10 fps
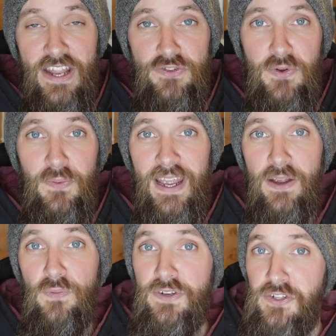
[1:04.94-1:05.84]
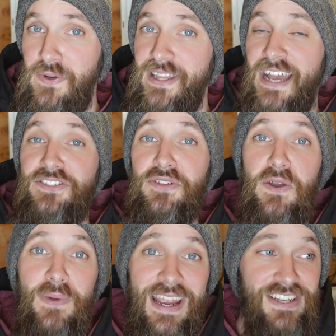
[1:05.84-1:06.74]
entryway. And we're doing that so
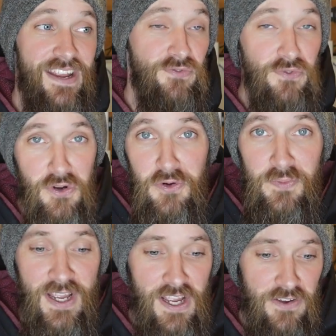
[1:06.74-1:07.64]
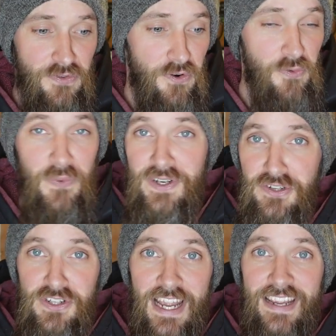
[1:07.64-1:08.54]
that we actually have room for
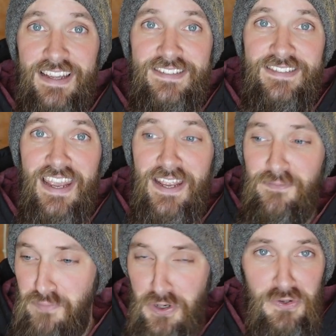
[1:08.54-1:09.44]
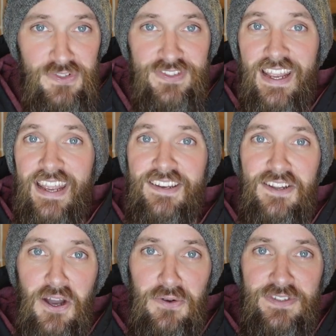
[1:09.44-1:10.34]
winter jackets and boots and
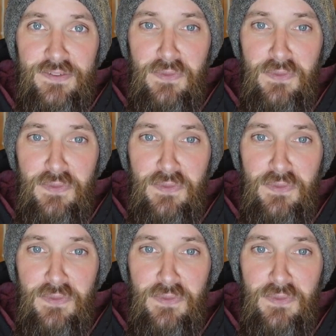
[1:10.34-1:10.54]
coats.